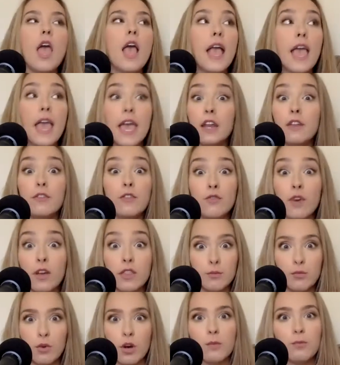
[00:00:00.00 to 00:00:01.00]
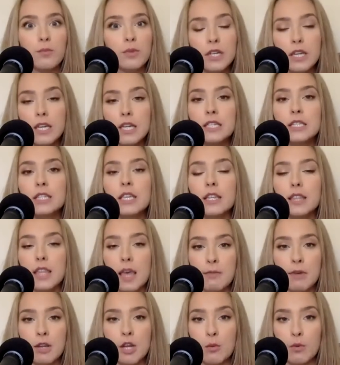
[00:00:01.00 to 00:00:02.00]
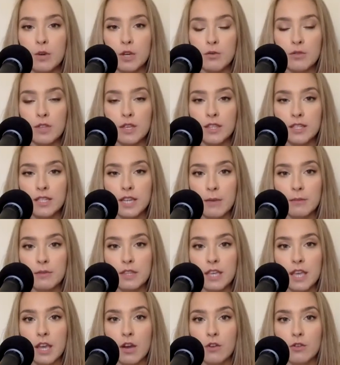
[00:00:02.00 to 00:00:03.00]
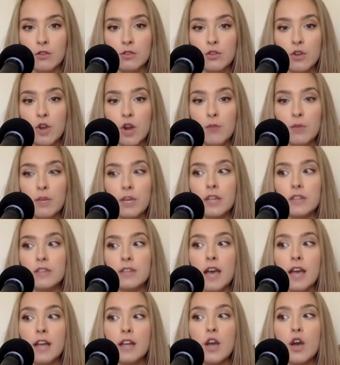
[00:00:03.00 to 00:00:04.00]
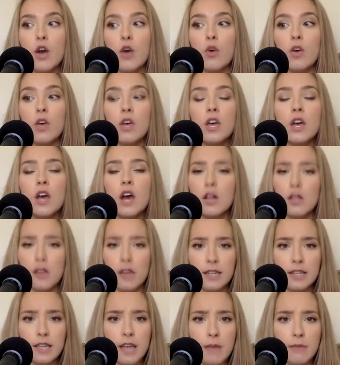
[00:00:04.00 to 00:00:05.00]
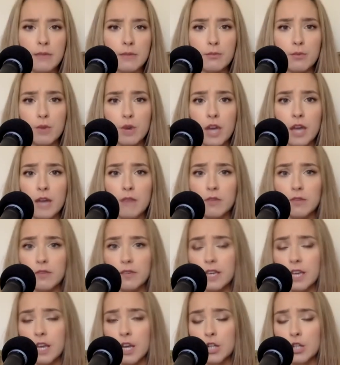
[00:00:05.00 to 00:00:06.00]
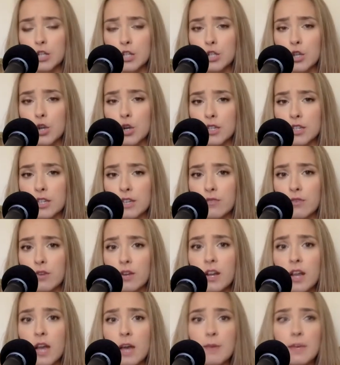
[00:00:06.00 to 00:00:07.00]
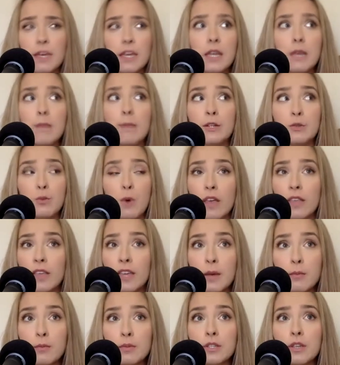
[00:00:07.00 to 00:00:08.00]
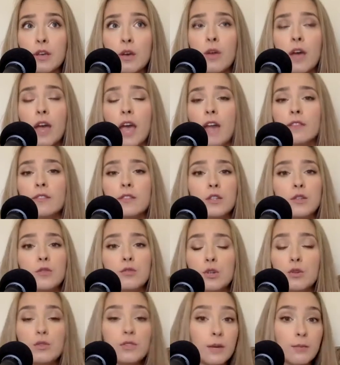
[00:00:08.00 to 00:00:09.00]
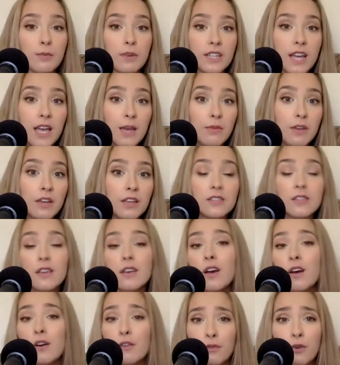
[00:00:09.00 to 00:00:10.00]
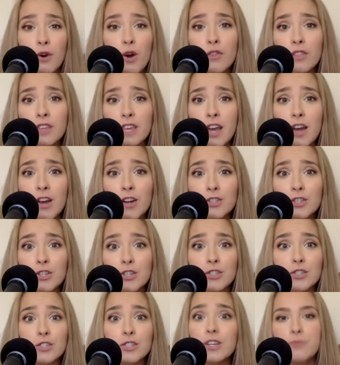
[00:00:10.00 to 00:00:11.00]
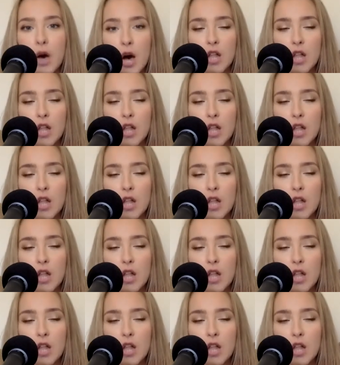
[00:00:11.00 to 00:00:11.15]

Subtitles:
And if you've read the book, please let me know what you think the types of the characters are, because I know a lot of times book and movie characters are different. I mean, in my Twilight episode, I had to do 2 separate typings for all the characters.